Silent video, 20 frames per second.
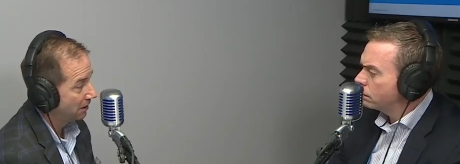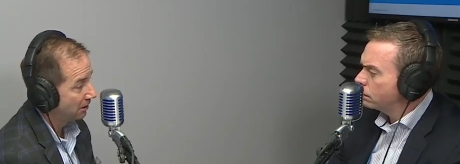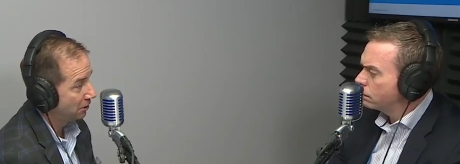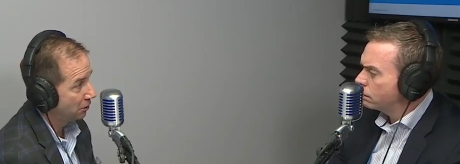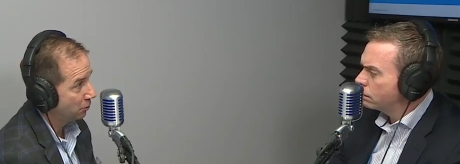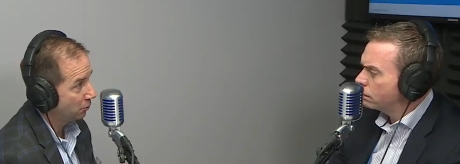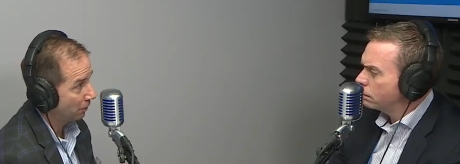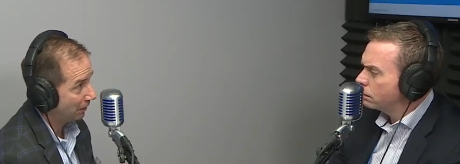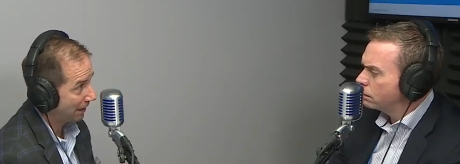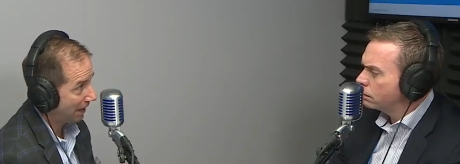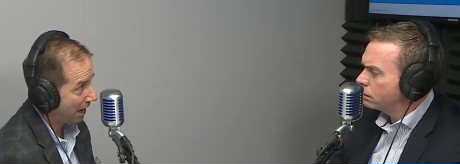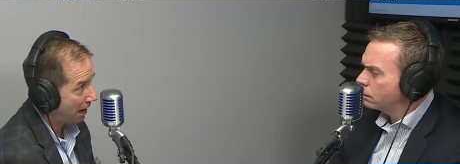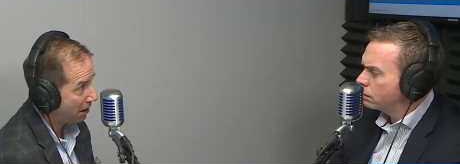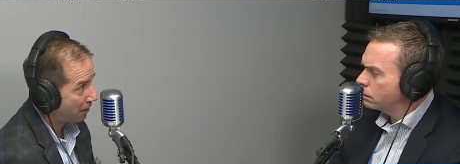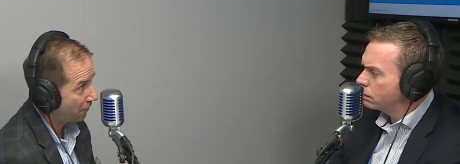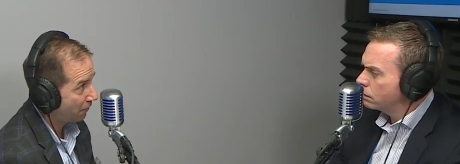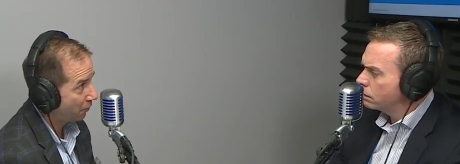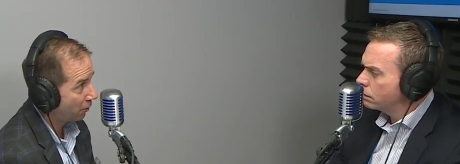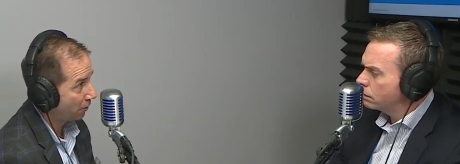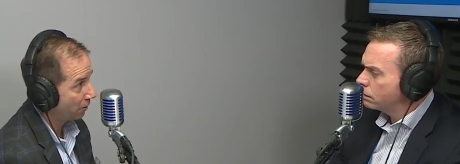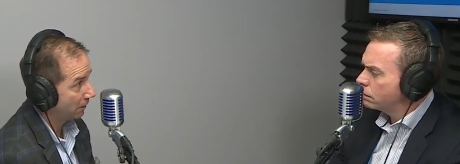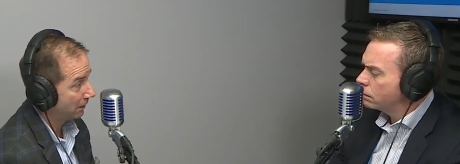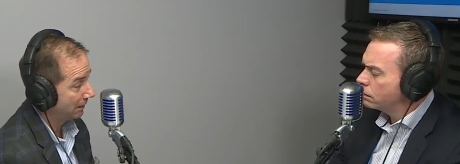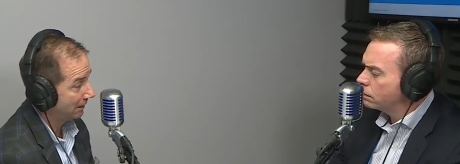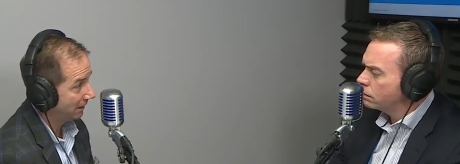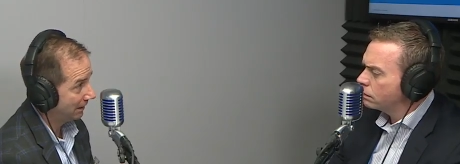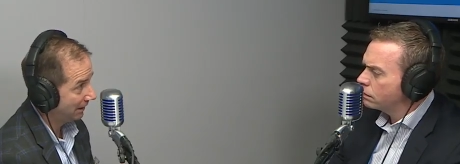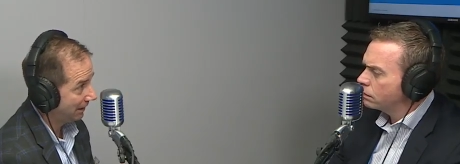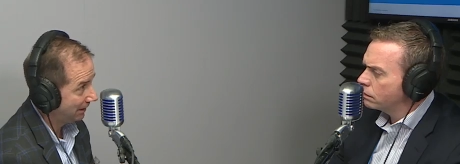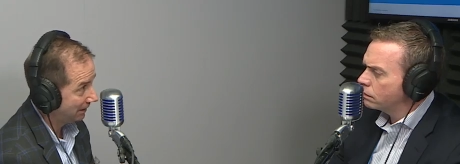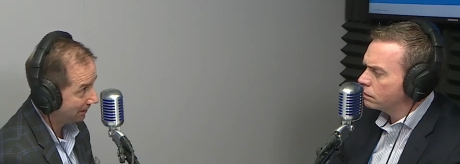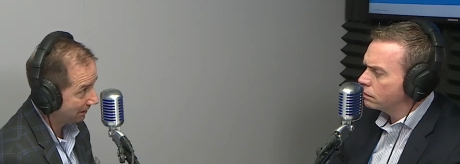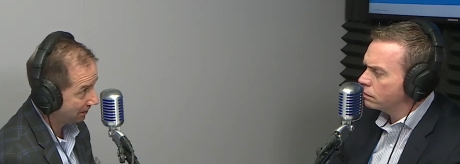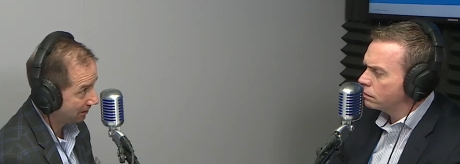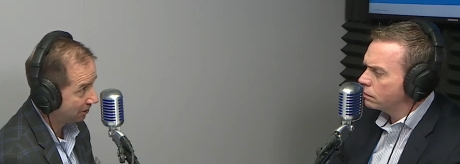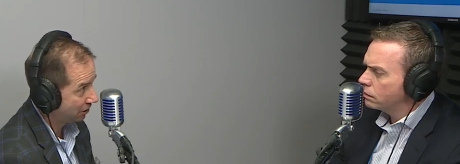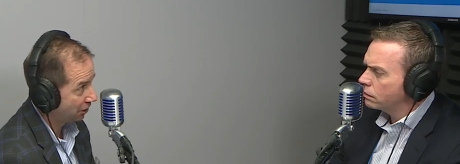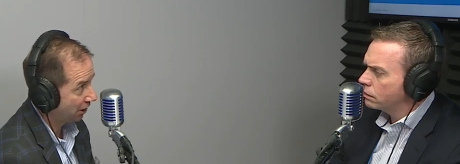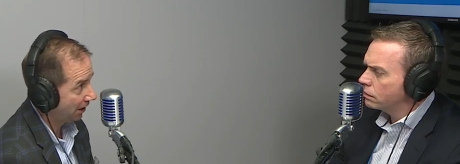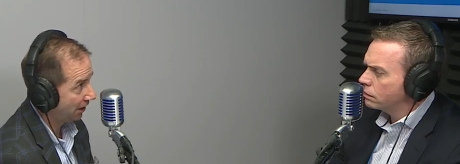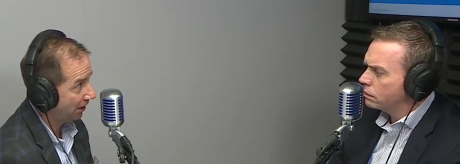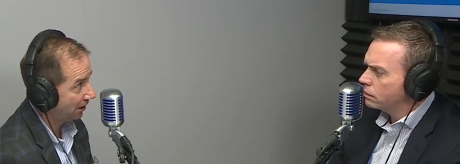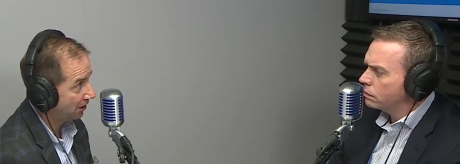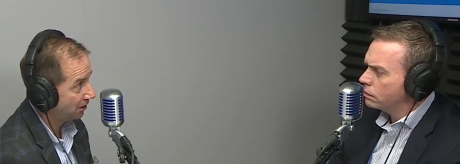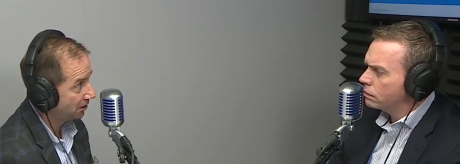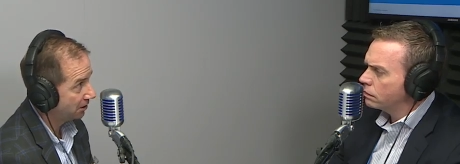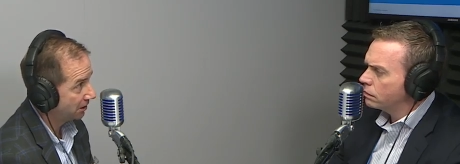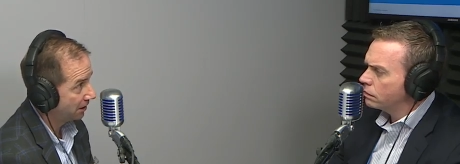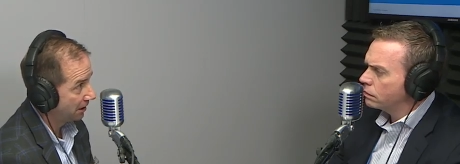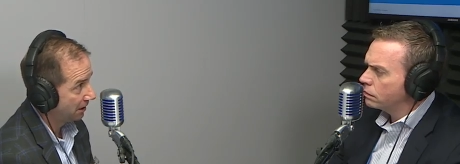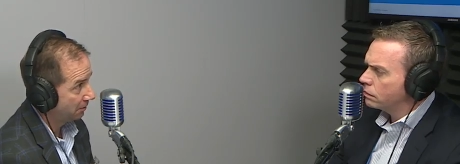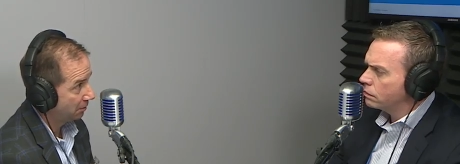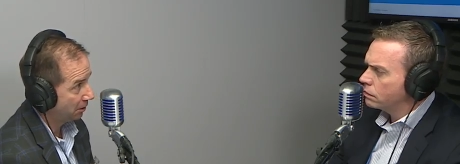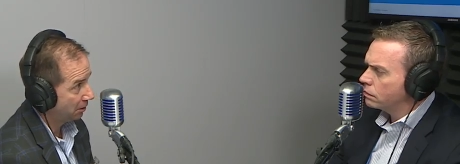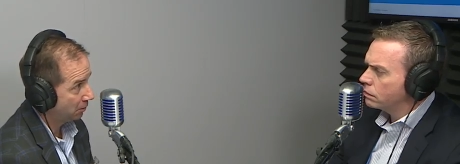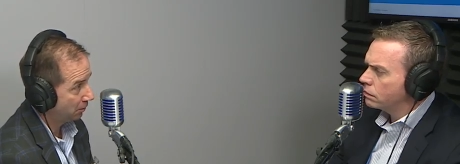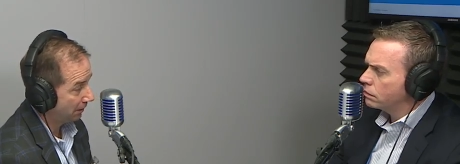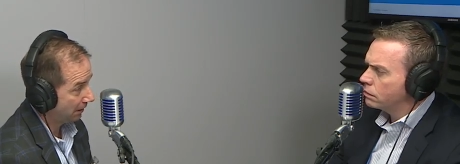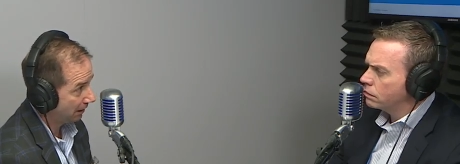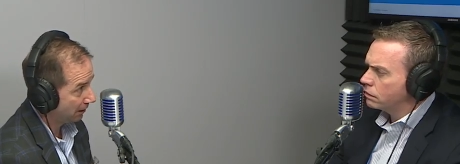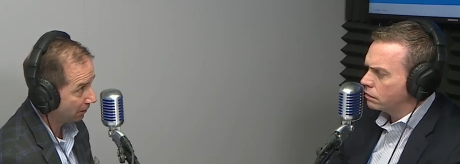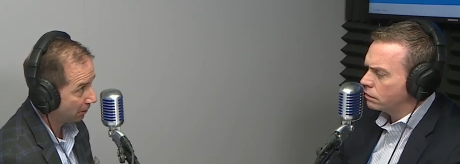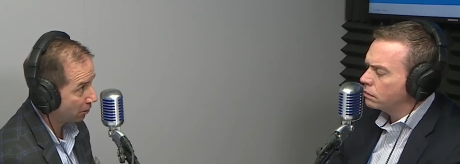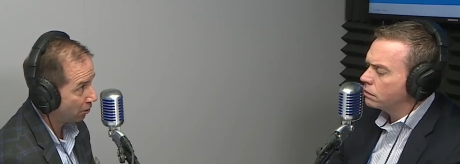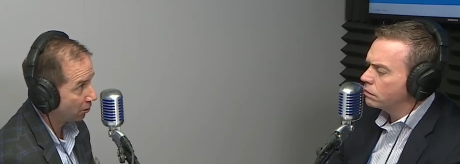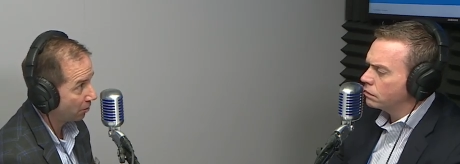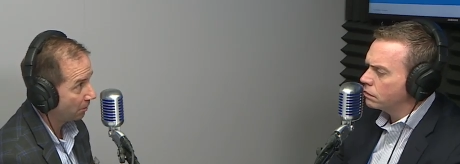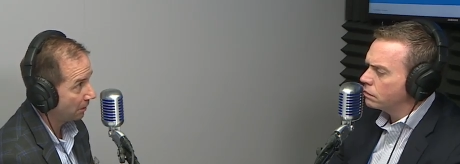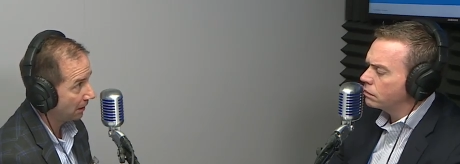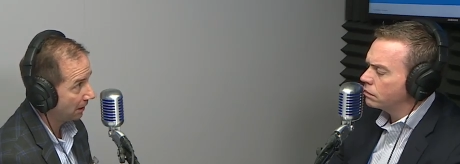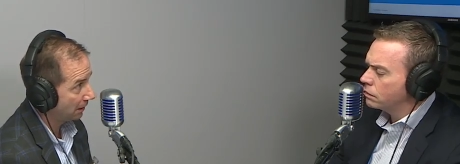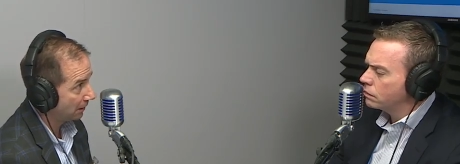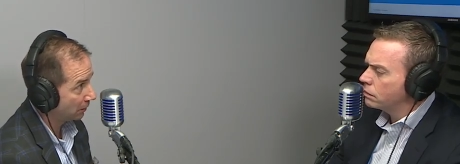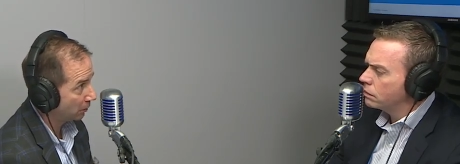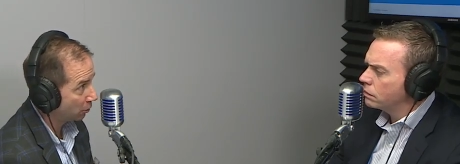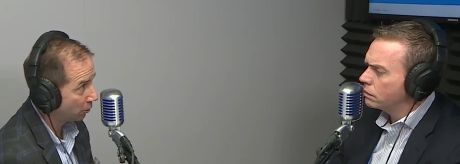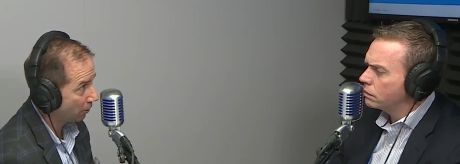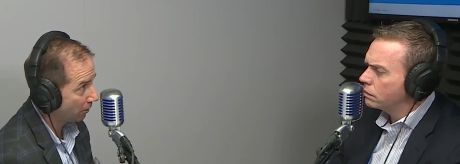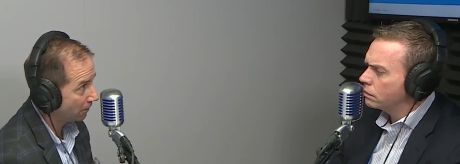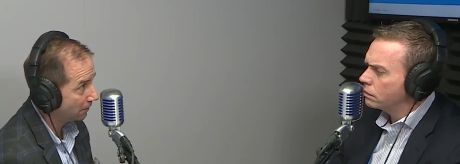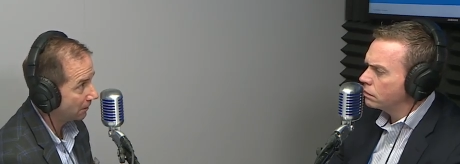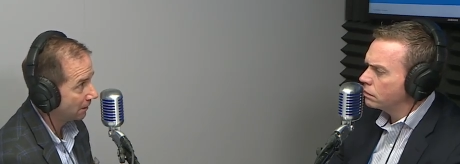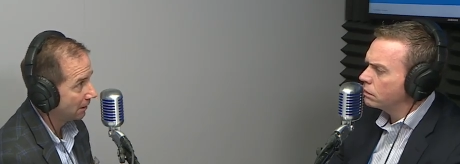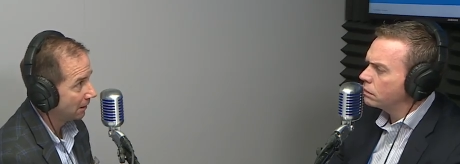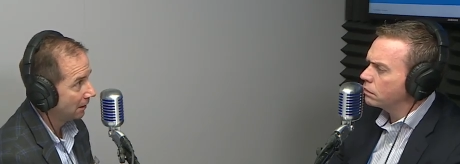Speaker 1: to allow for a clean exchange between the alarm and the alert.